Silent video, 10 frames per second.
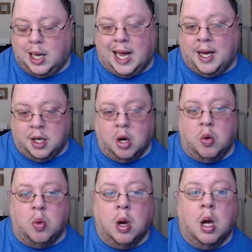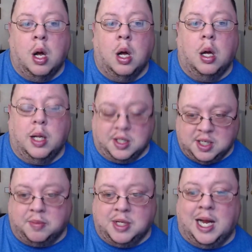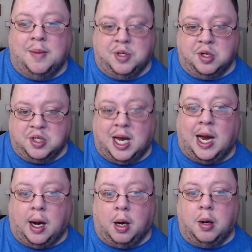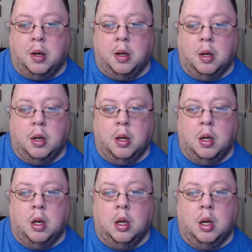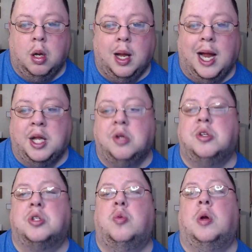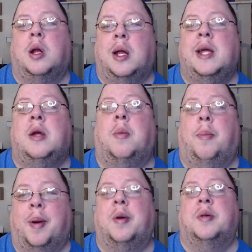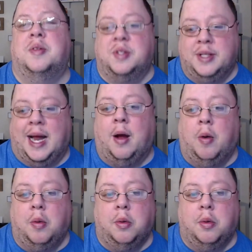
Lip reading: I know that sometimes you're tired and you just want to lay your burdens down.